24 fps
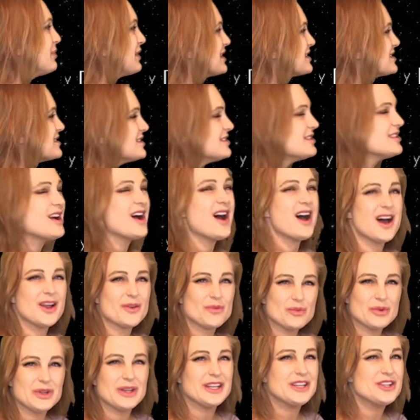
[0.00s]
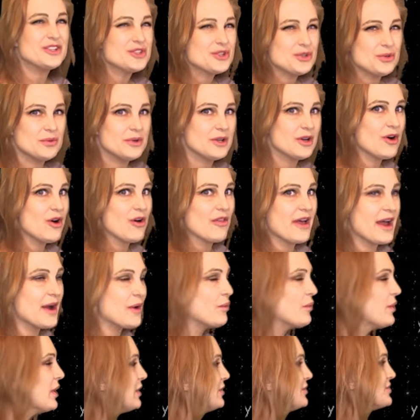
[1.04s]
but it's not really doing all
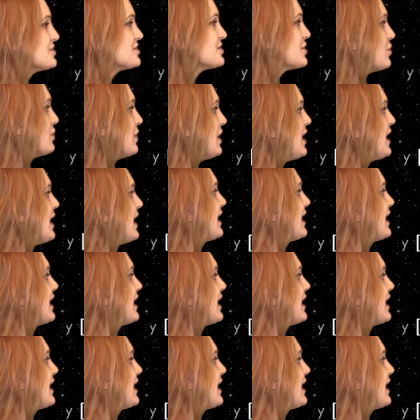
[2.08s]
that well. So